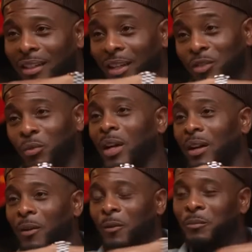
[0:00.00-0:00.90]
as
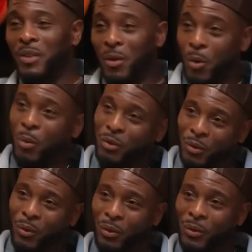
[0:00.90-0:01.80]
well and what was
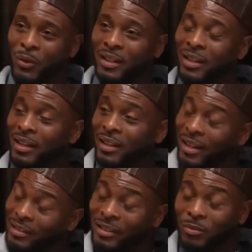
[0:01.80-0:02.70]
going on. And
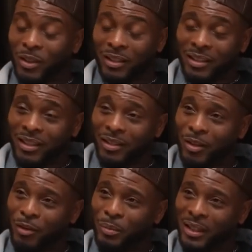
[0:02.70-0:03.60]
I just wanted to hit an
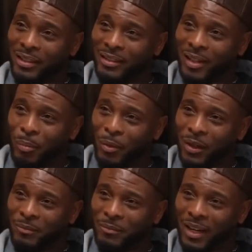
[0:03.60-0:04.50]
off button at that
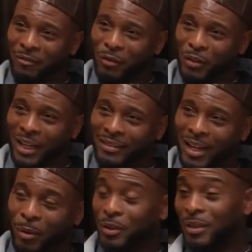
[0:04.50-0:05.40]
point, and I felt like
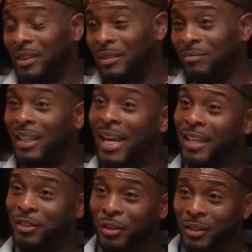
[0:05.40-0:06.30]
that was the
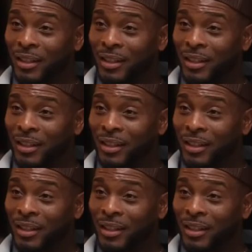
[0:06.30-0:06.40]
answer.